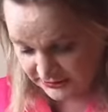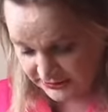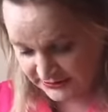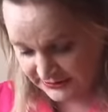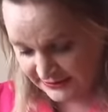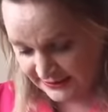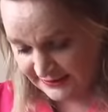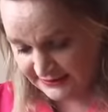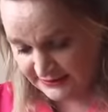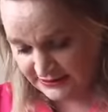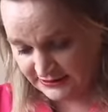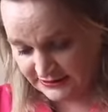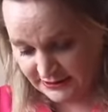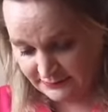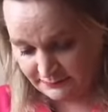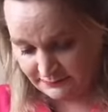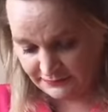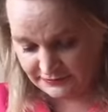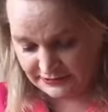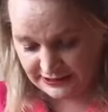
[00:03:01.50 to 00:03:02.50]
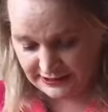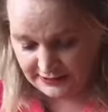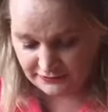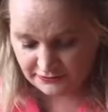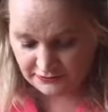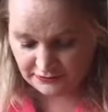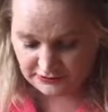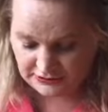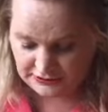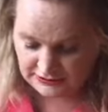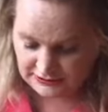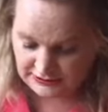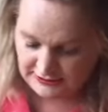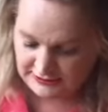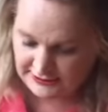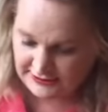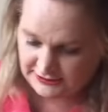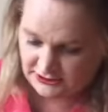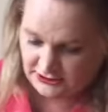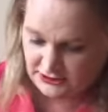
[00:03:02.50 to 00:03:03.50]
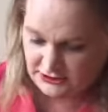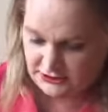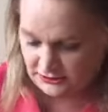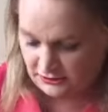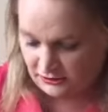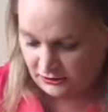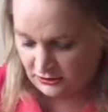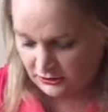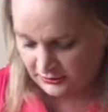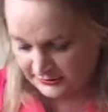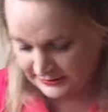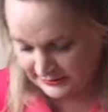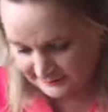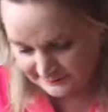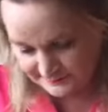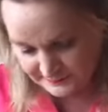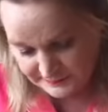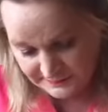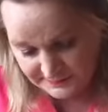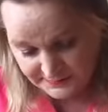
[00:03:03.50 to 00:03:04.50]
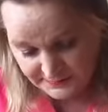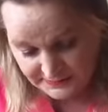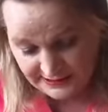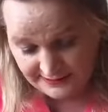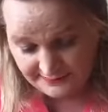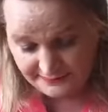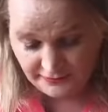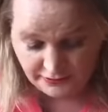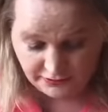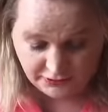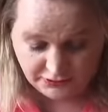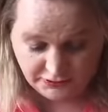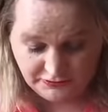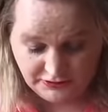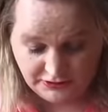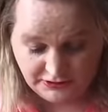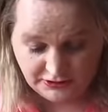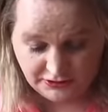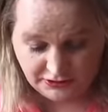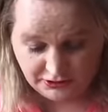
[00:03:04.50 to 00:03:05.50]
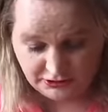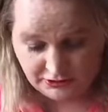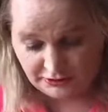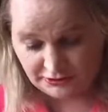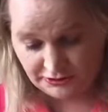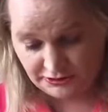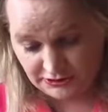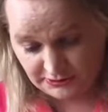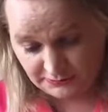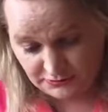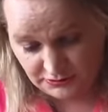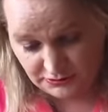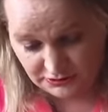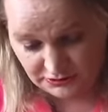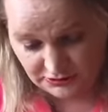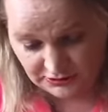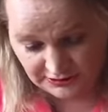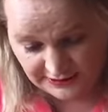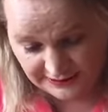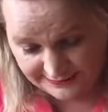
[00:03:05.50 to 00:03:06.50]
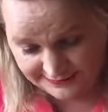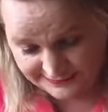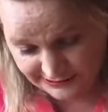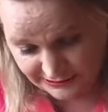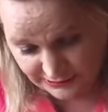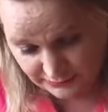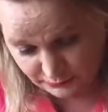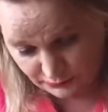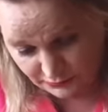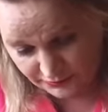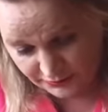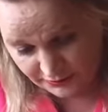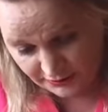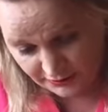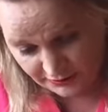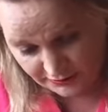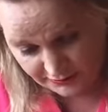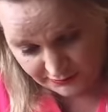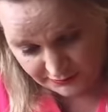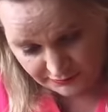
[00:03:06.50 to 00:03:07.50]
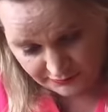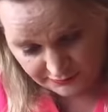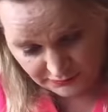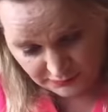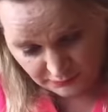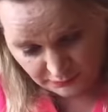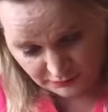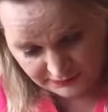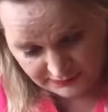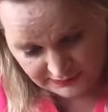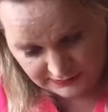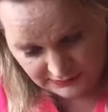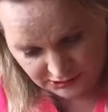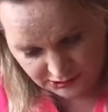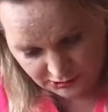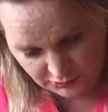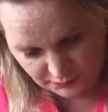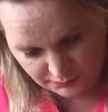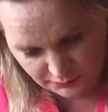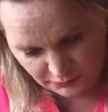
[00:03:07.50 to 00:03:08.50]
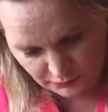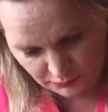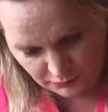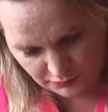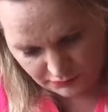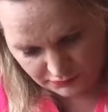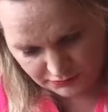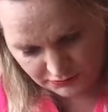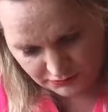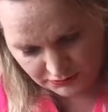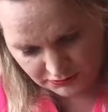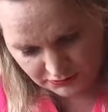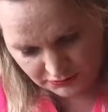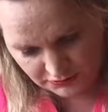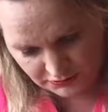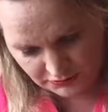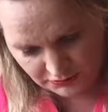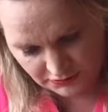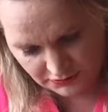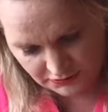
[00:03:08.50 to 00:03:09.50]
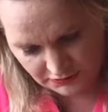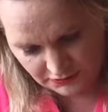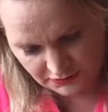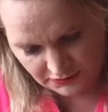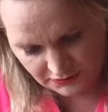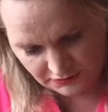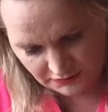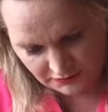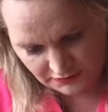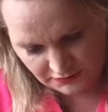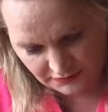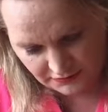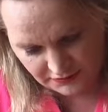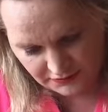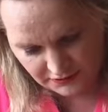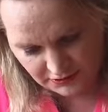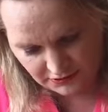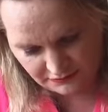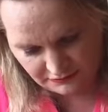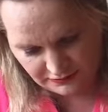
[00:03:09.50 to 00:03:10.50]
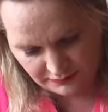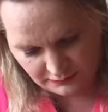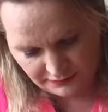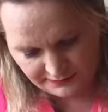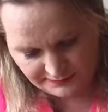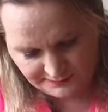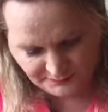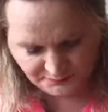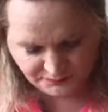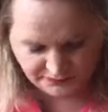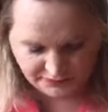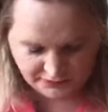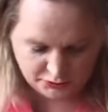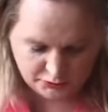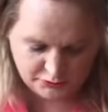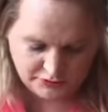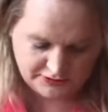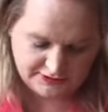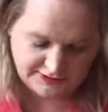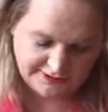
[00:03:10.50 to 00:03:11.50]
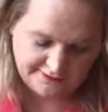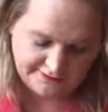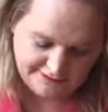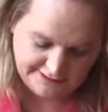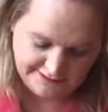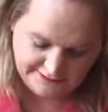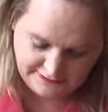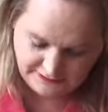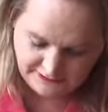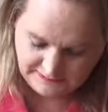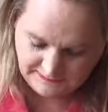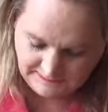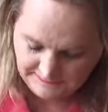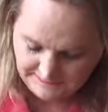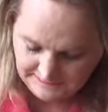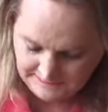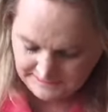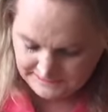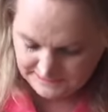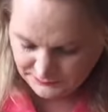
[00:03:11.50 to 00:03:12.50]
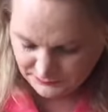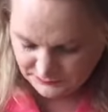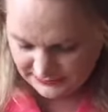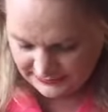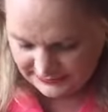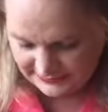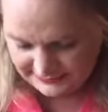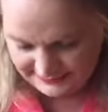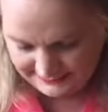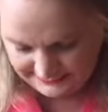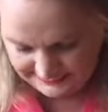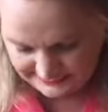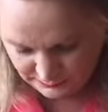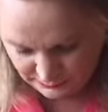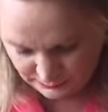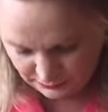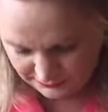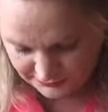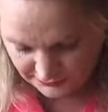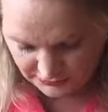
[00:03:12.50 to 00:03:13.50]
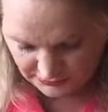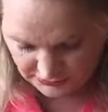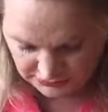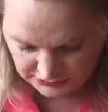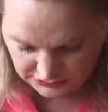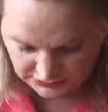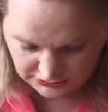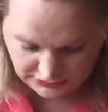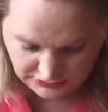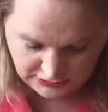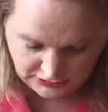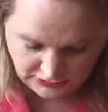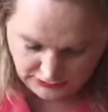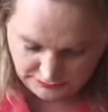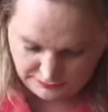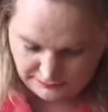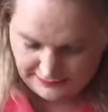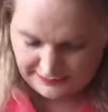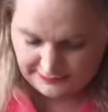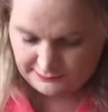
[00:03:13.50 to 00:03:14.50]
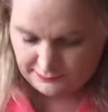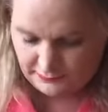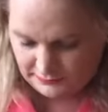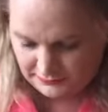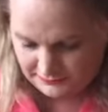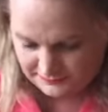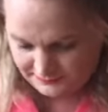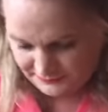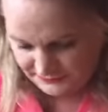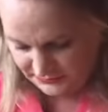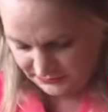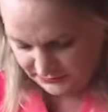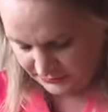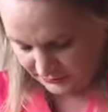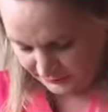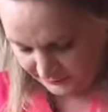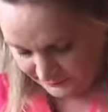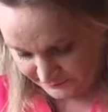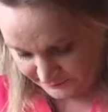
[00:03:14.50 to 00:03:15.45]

to that, and then we've now got the connections to the clock. Now, I'm not going to read the instructions, I'm just going to guess that one colour goes on one end, so put one to the silvery one, and twist that round, and one to the black one. So,